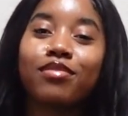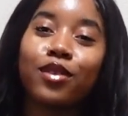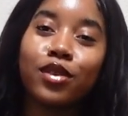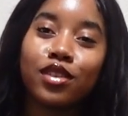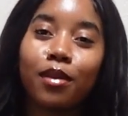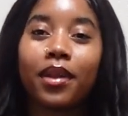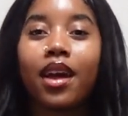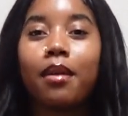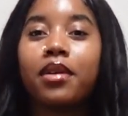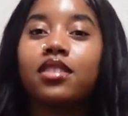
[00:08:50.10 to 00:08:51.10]
we start playing
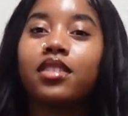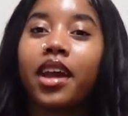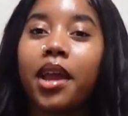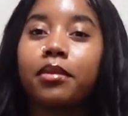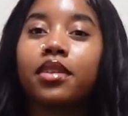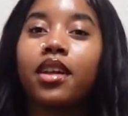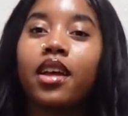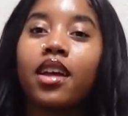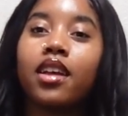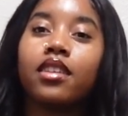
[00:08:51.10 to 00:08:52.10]
iMessage games
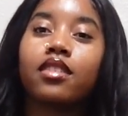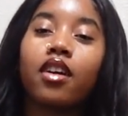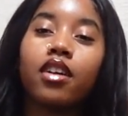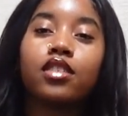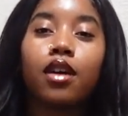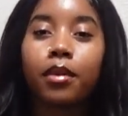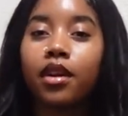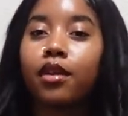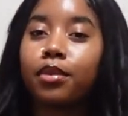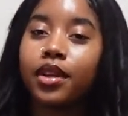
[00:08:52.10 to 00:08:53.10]
and start chopping it
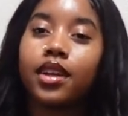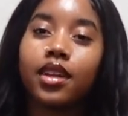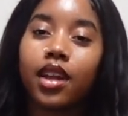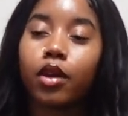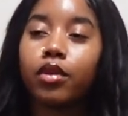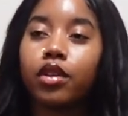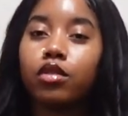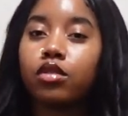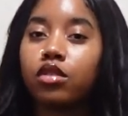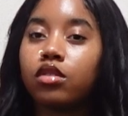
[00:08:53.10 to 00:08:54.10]
up again like we
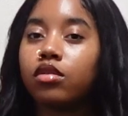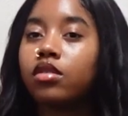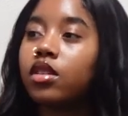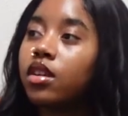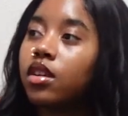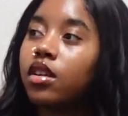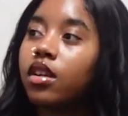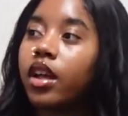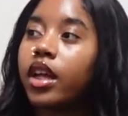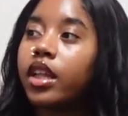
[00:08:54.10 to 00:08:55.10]
used to.
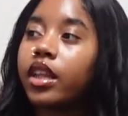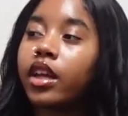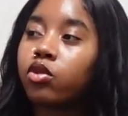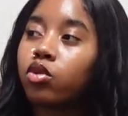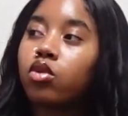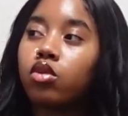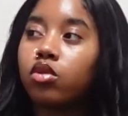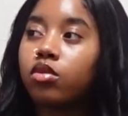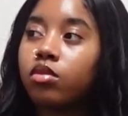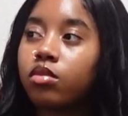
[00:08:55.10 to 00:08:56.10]
And things were cool.
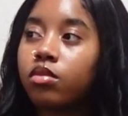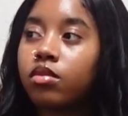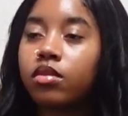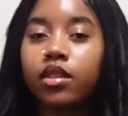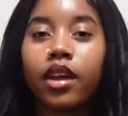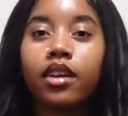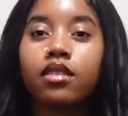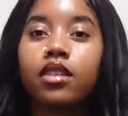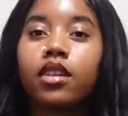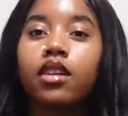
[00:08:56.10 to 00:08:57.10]

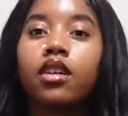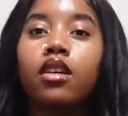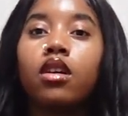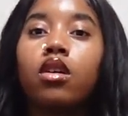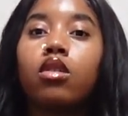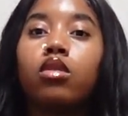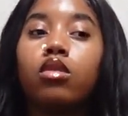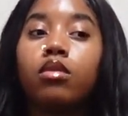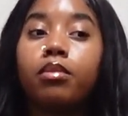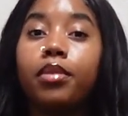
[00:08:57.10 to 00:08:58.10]
Texting, cool.
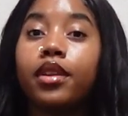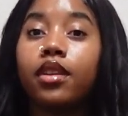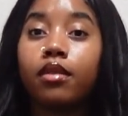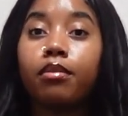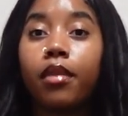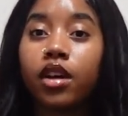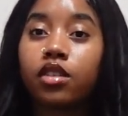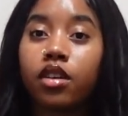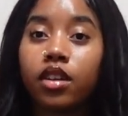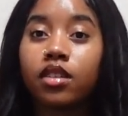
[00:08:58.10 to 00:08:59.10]
But mind
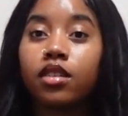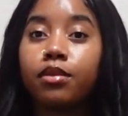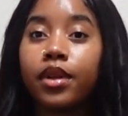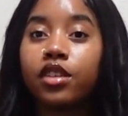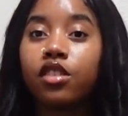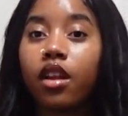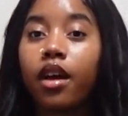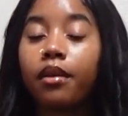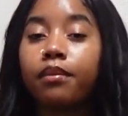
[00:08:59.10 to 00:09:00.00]
y'all, this is mid-July.